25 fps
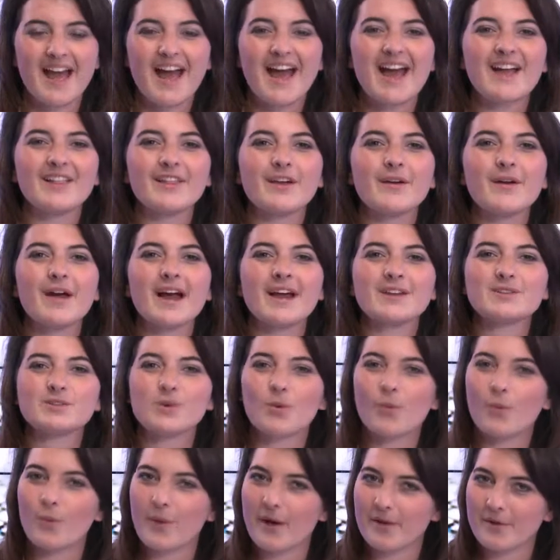Hello
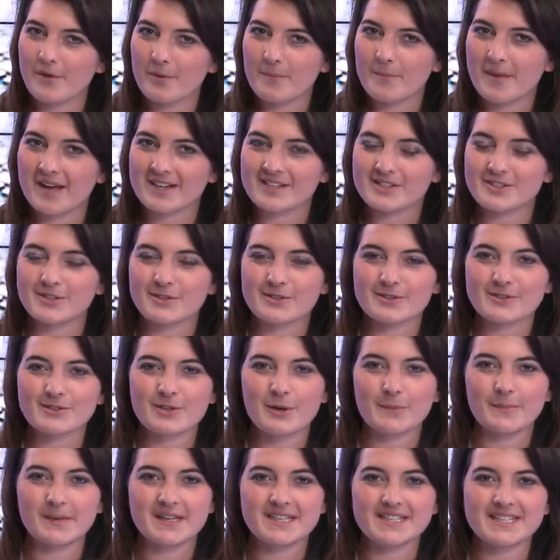and welcome back to
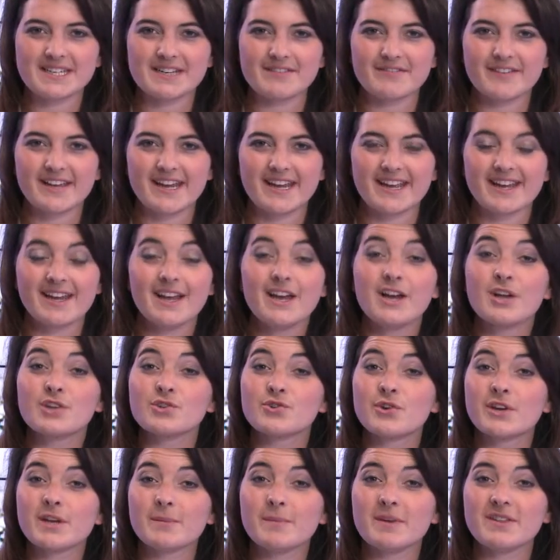Dukascopy TV.
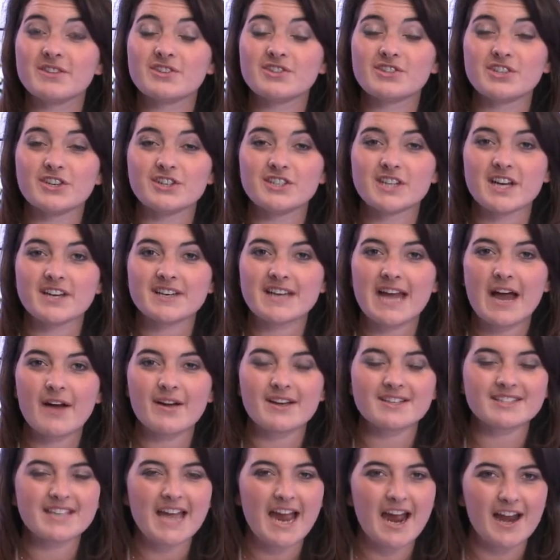Joining me in the studio
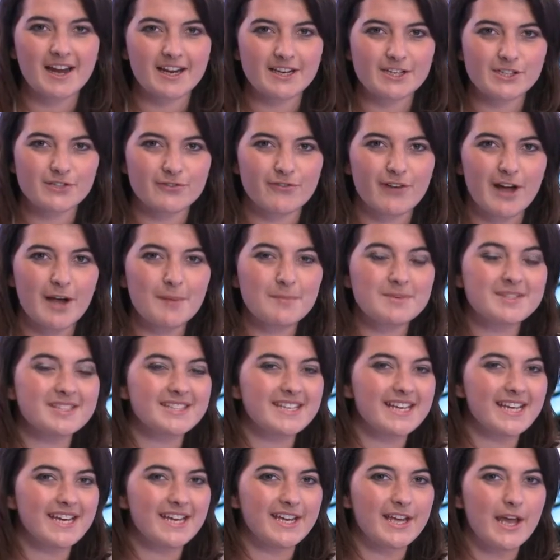now is Carolyn Schwab,
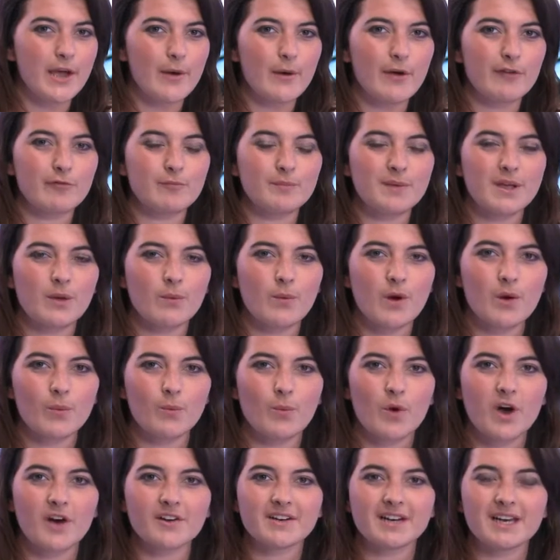CEO of
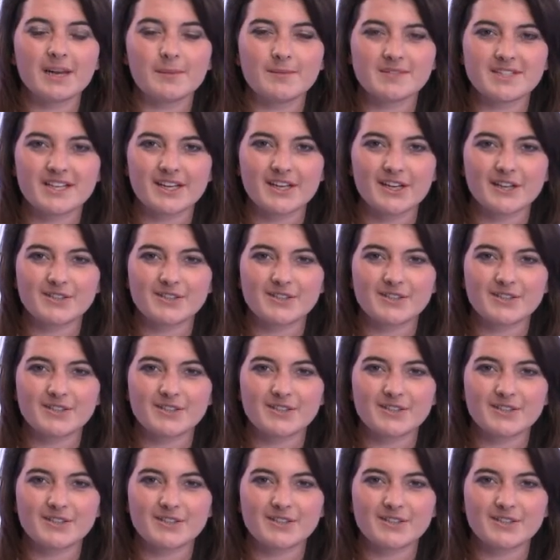Be1World Ltd